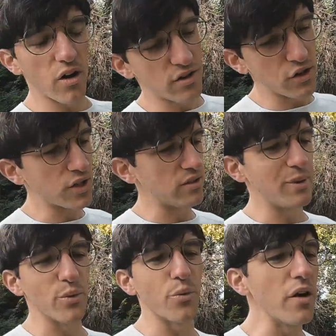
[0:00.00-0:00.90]
You can
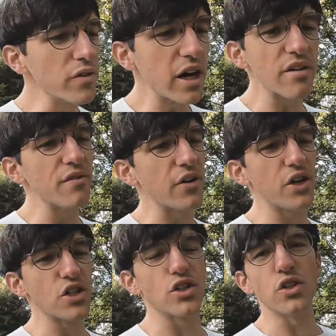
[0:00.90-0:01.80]
build whatever kind of
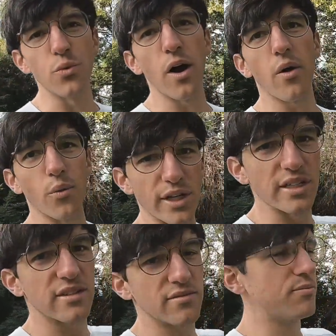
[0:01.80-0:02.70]
foundation you want.
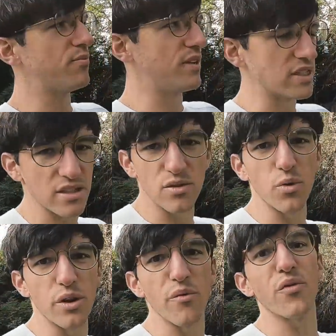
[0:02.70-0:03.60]
This is the
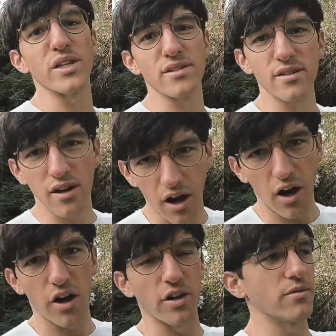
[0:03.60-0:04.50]
one that fits
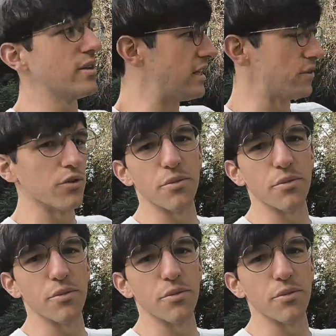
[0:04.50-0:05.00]
our hill the